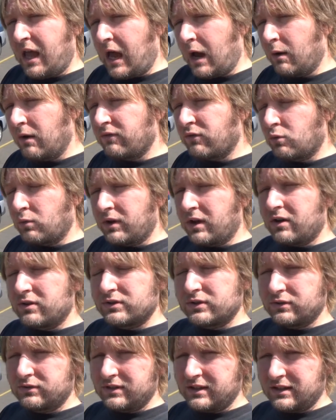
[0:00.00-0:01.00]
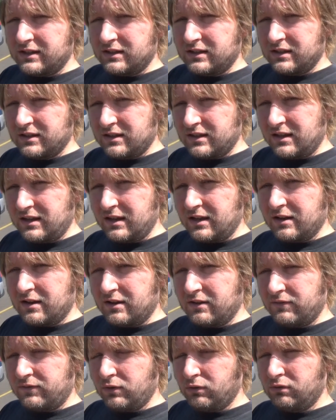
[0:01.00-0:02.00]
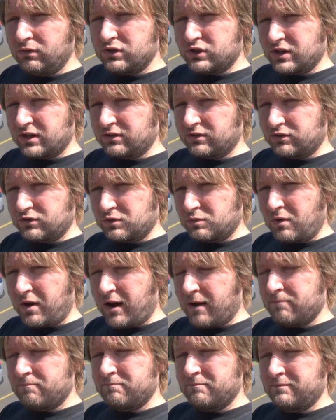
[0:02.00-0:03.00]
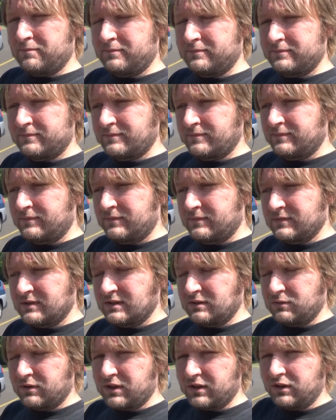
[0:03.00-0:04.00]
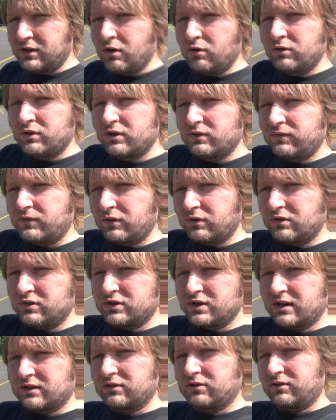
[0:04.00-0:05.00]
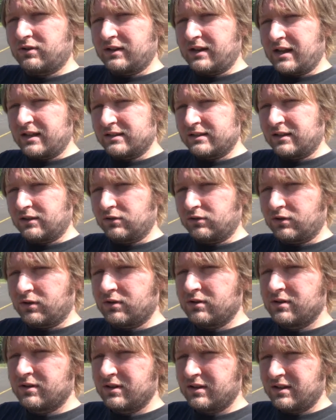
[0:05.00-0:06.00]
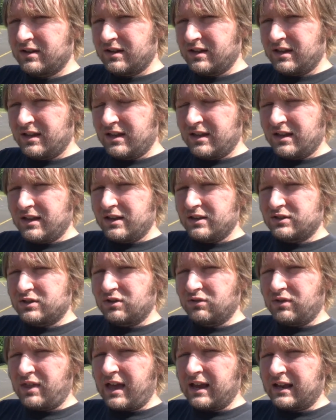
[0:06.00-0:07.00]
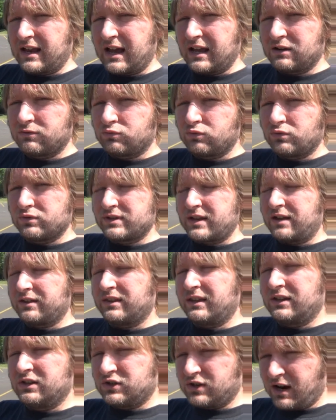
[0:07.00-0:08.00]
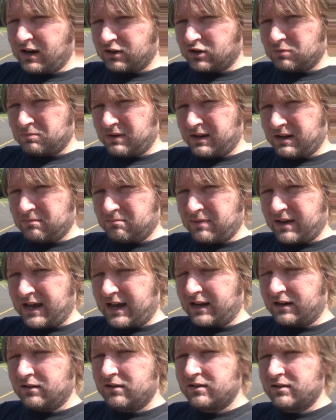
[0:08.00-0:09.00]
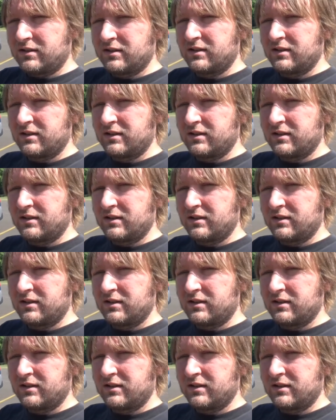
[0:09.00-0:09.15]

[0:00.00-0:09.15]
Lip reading: However, we also did the fuel injector swap with a known good fuel injector in that cylinder, so that kind of rules out the injector being bad.